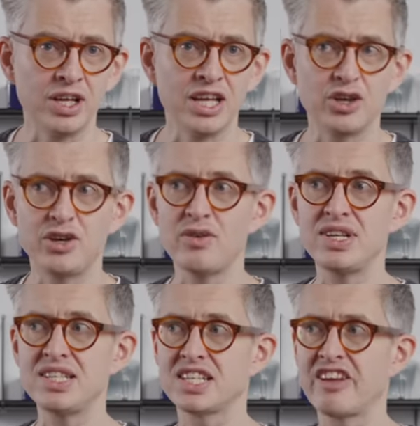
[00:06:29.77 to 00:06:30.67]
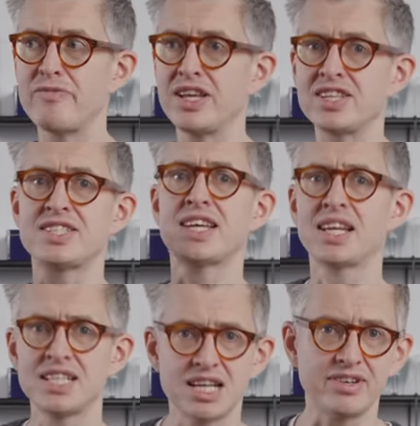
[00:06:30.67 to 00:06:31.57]
You don't need to give me a
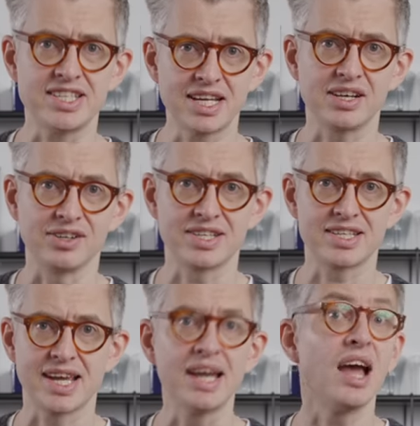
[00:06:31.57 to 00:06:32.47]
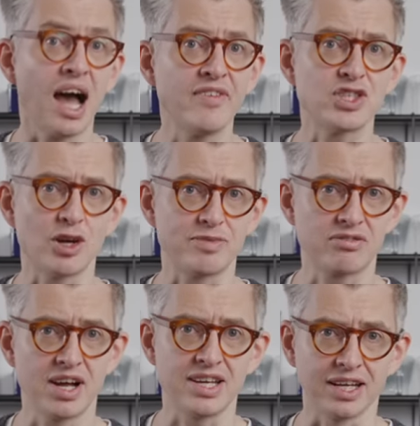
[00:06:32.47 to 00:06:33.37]
secondary signal to say, I've stopped
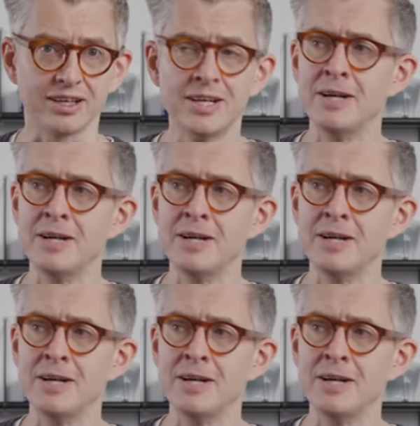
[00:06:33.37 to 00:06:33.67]
grinding